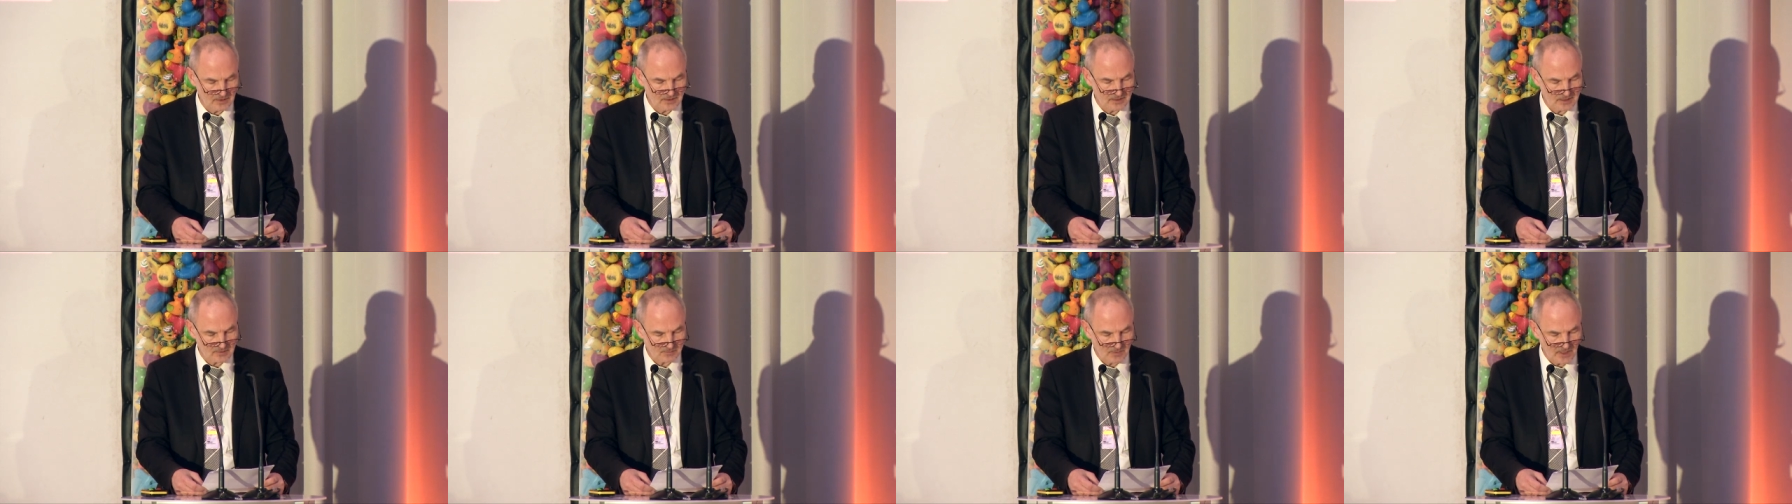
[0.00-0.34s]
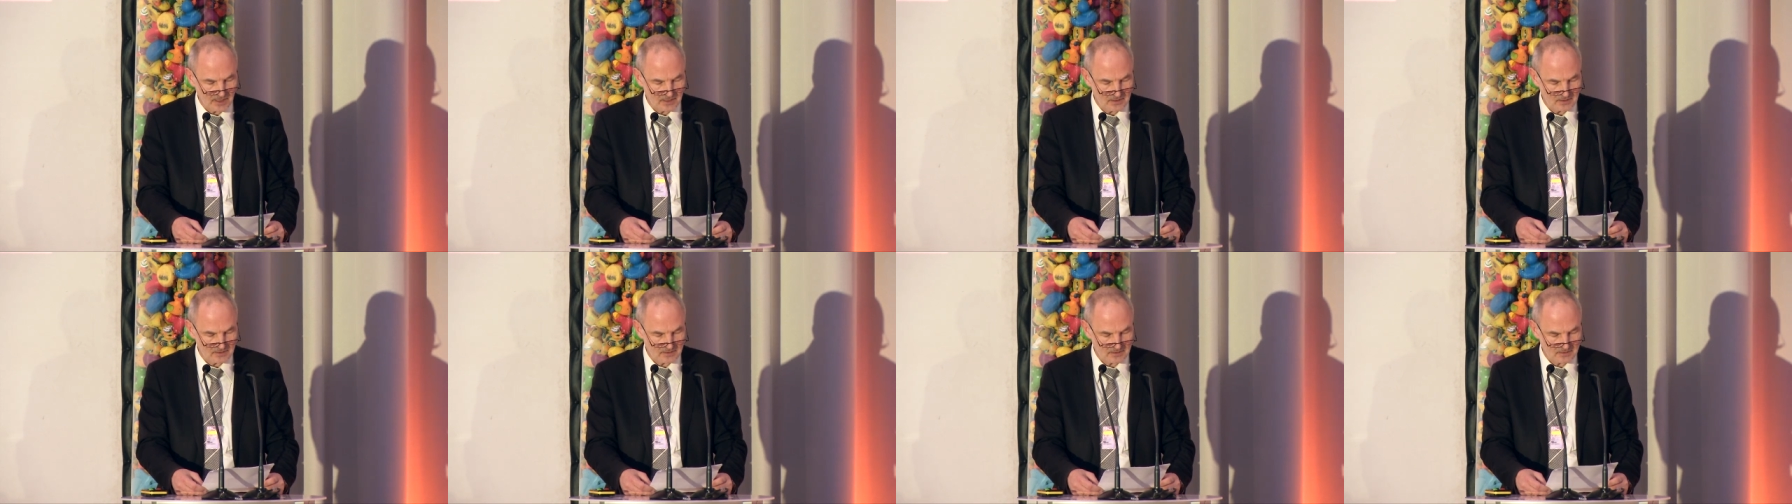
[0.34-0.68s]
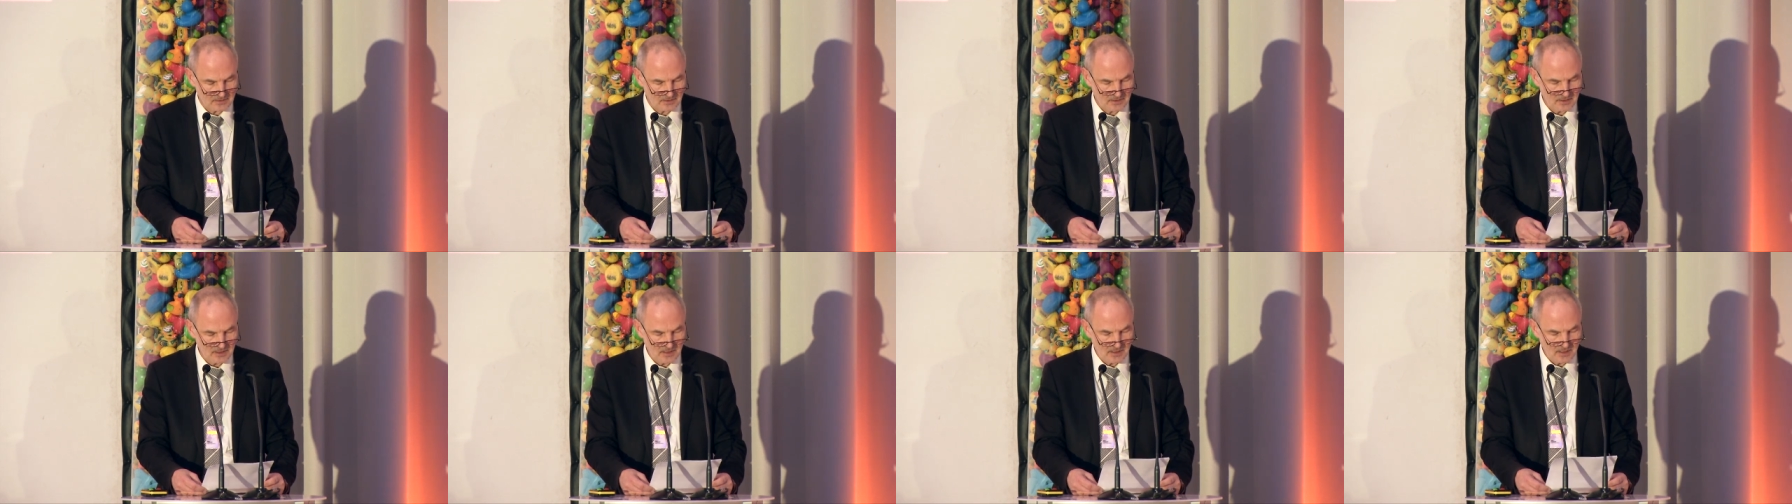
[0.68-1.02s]
displaced,
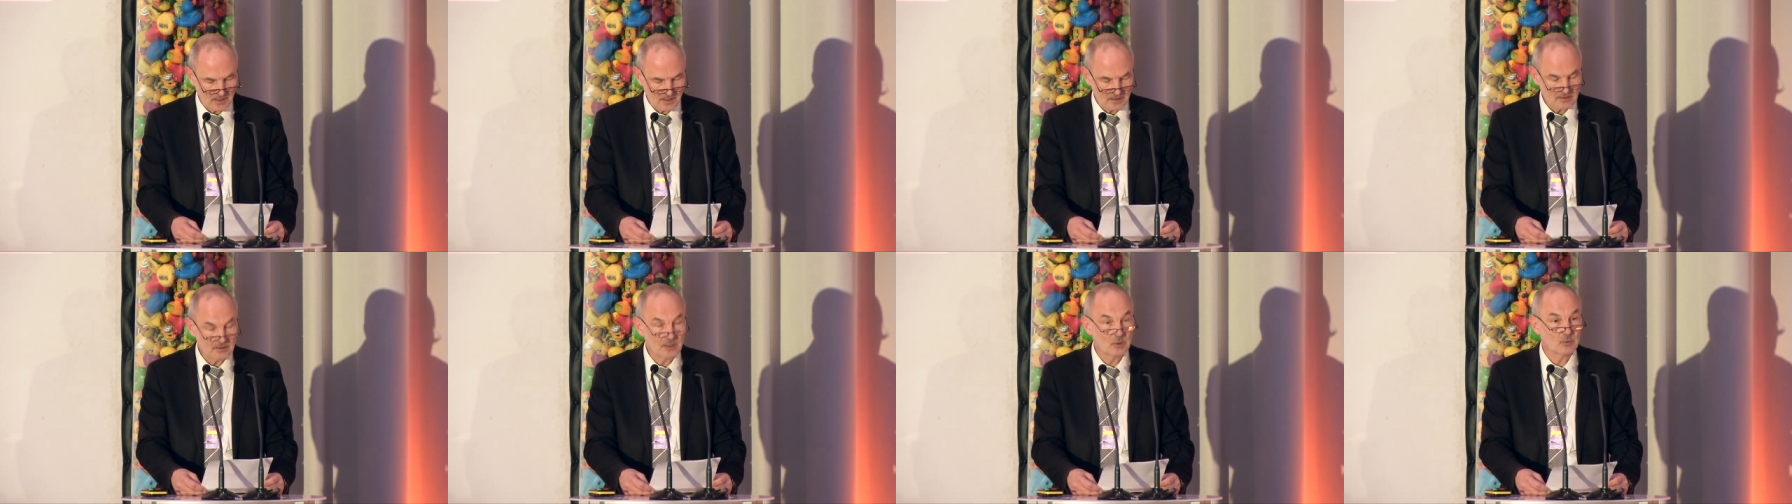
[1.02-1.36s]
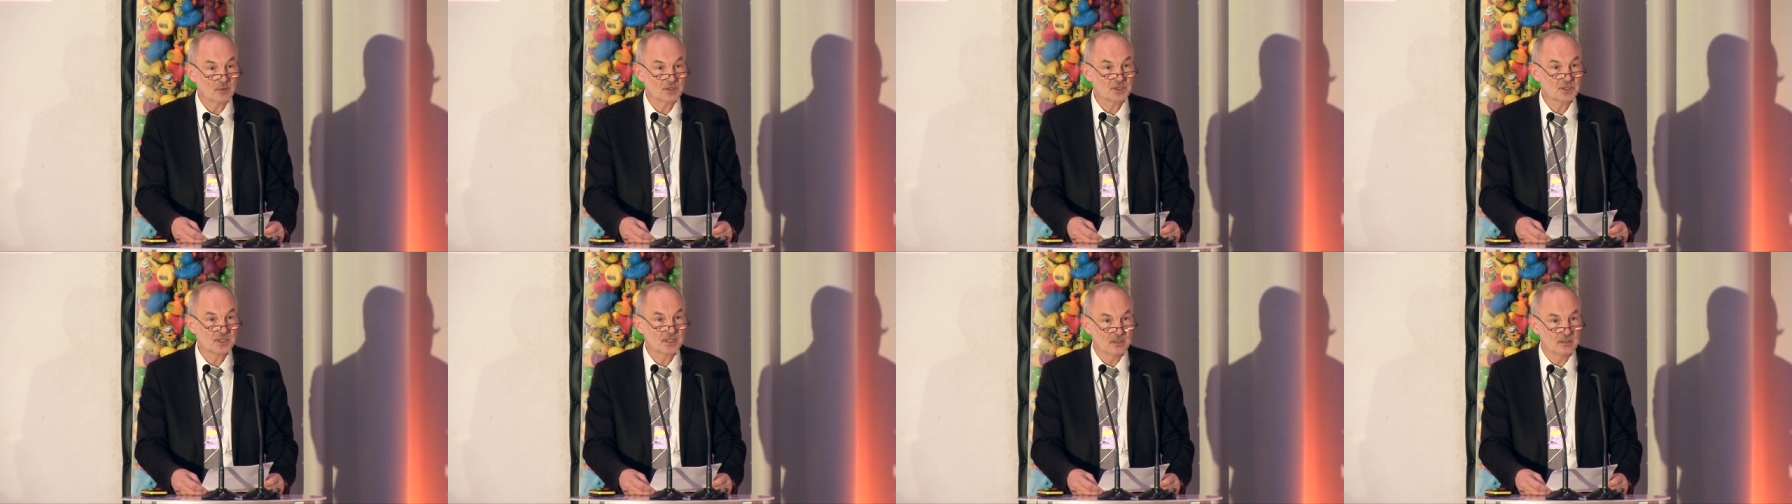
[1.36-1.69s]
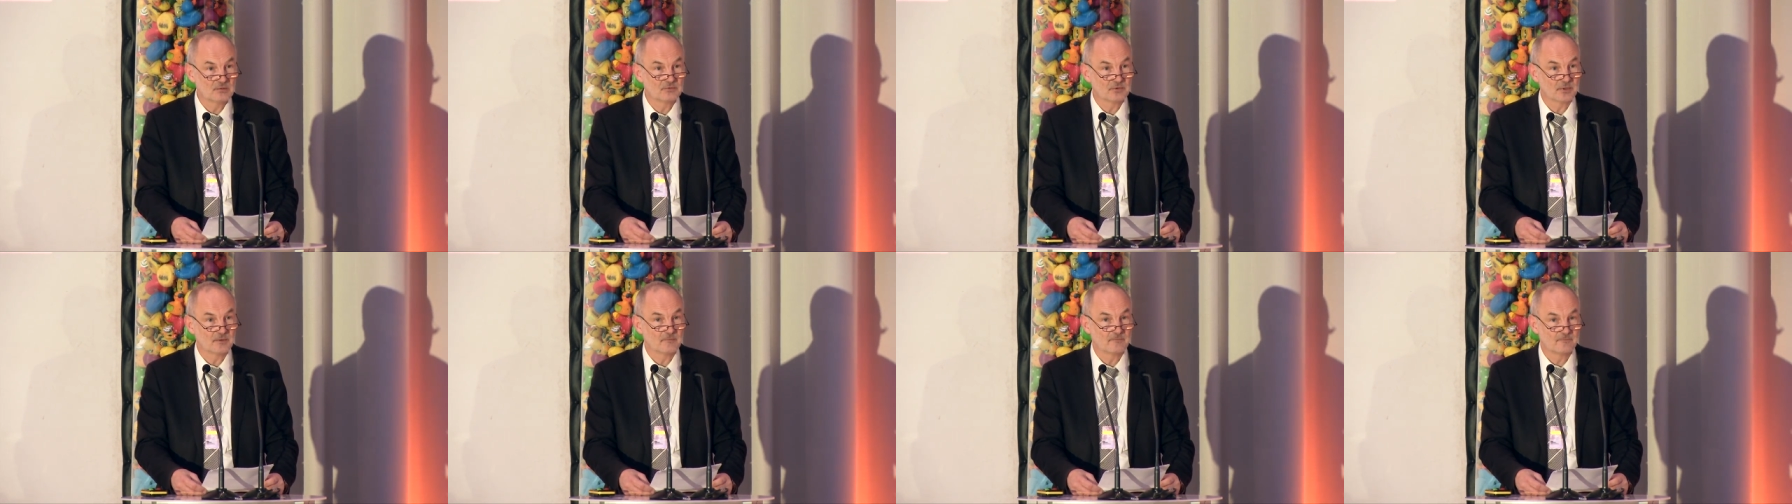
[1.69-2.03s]
they were
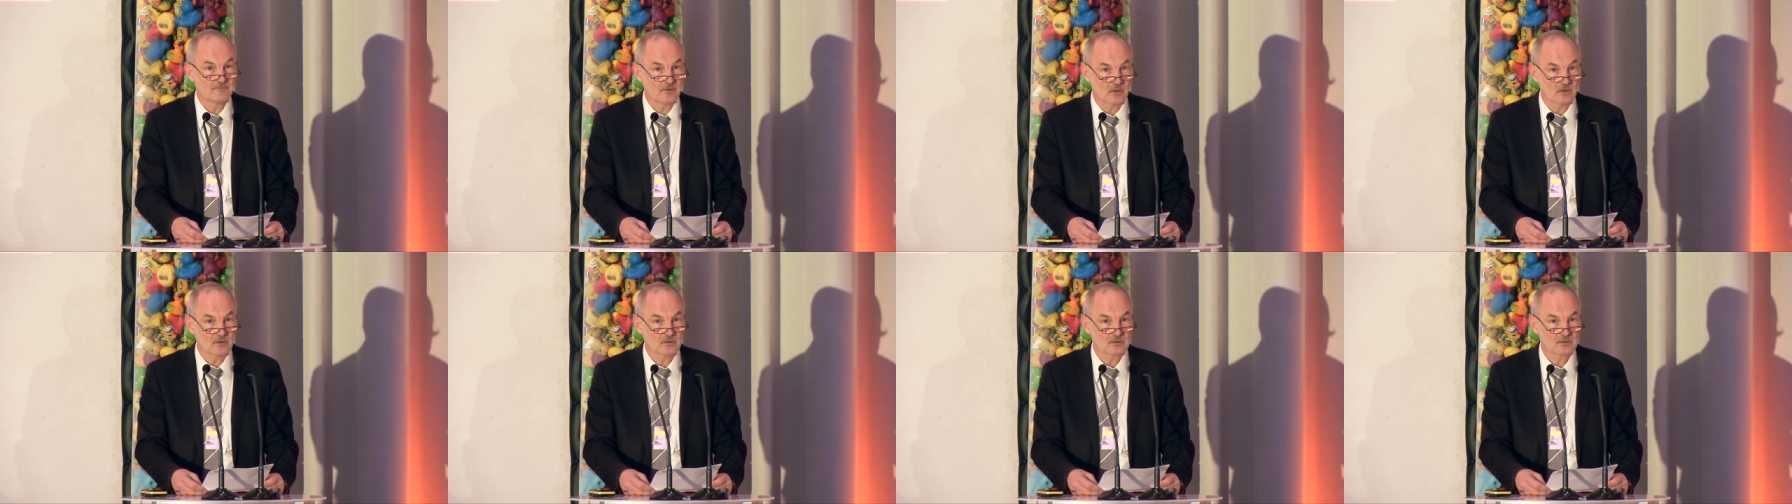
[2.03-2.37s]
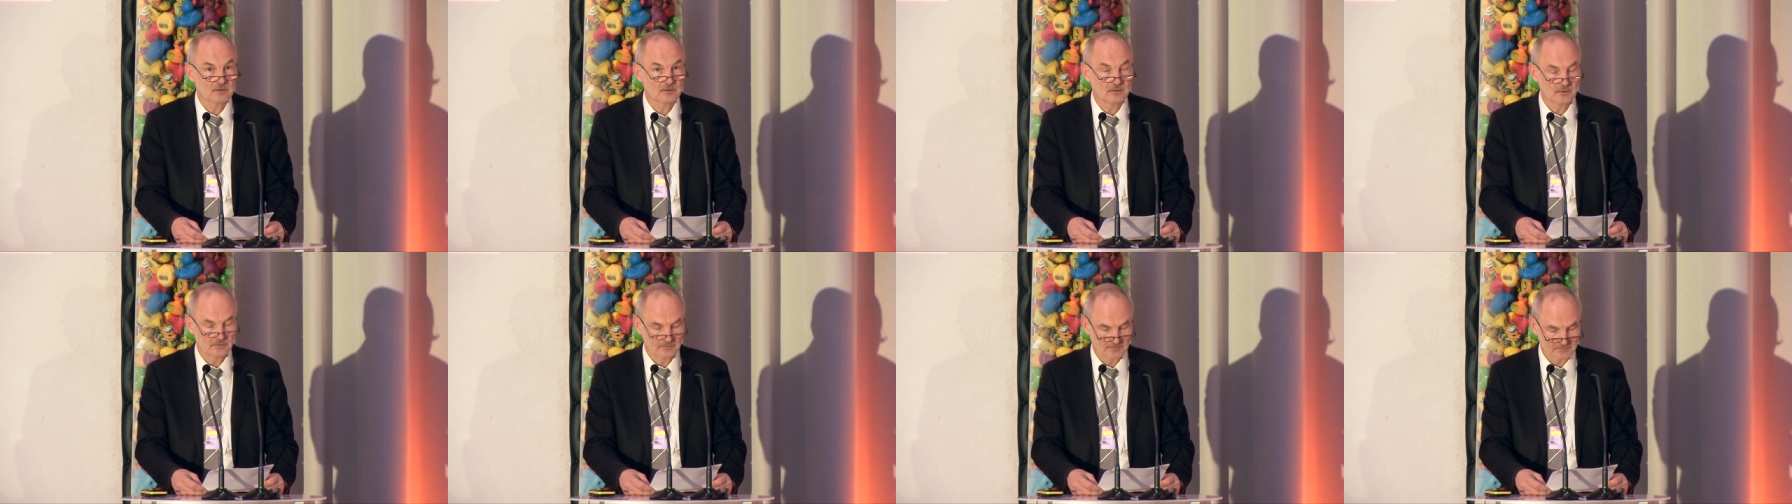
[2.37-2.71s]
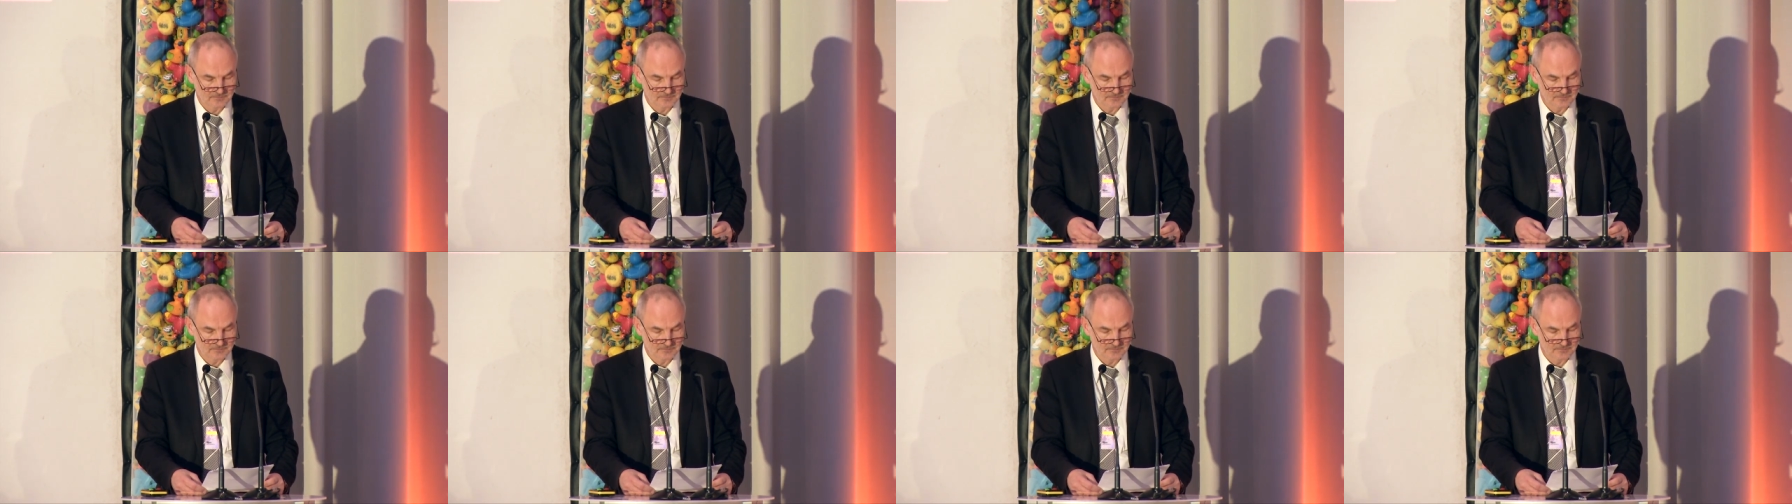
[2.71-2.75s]
children first.